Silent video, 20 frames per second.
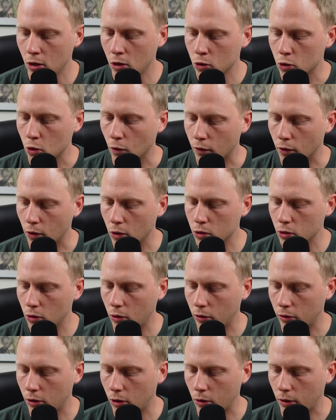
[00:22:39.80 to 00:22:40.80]
So for those who
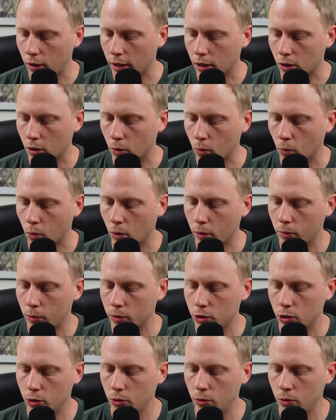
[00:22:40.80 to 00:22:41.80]
don't know, like, what
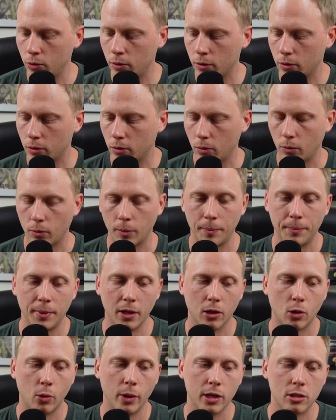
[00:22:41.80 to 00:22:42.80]
would be
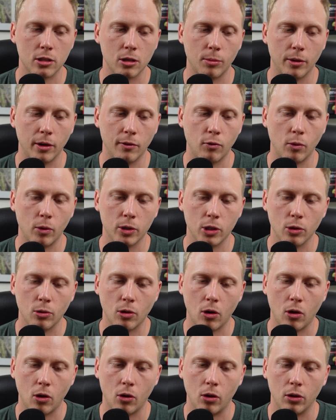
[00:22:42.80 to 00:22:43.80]
a quick summary of what you
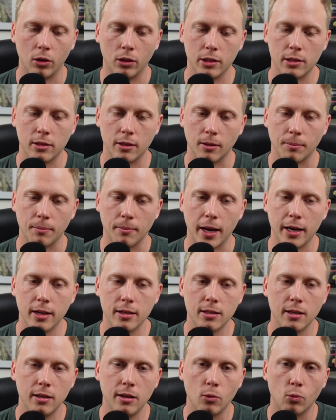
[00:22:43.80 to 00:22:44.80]
call holistic
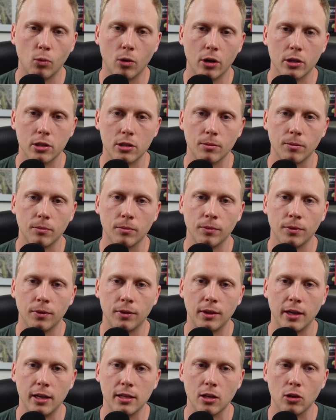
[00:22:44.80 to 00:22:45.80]
medicine, and what are some
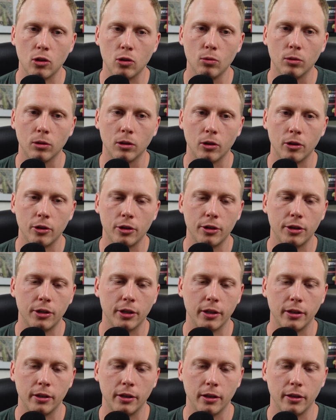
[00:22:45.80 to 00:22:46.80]
things that you learned
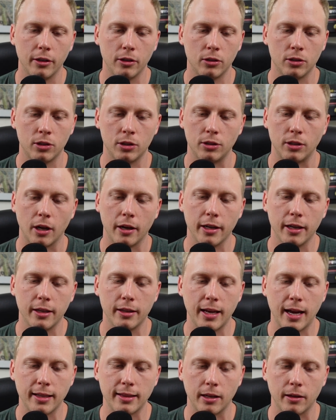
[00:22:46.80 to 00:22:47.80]
studying
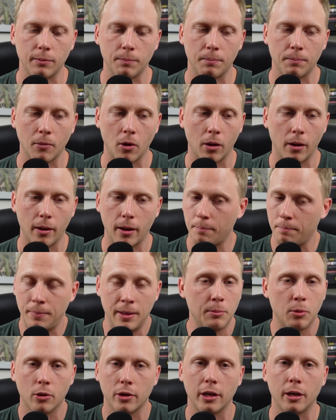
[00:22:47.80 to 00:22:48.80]
that
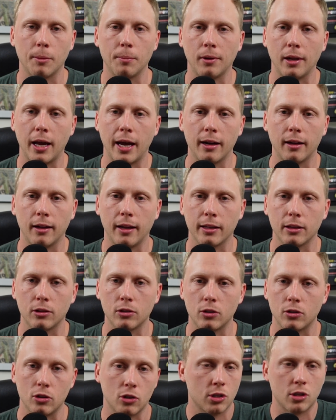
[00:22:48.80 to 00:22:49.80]
people can apply to like
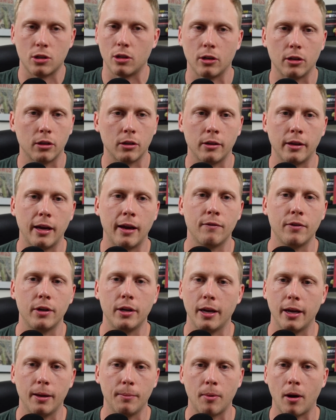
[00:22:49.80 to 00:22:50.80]
just their
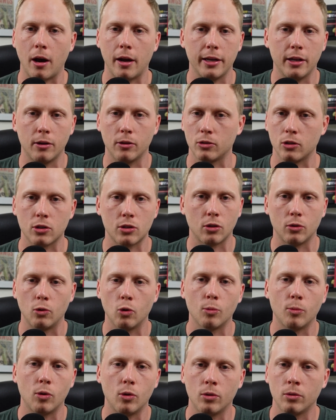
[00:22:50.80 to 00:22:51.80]
everyday body or just a
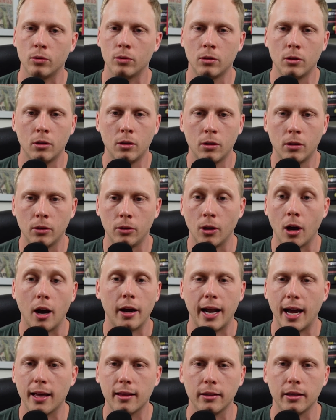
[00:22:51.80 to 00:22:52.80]
normal
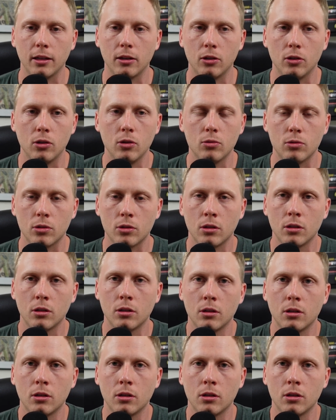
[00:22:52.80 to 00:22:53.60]
non-athlete can use?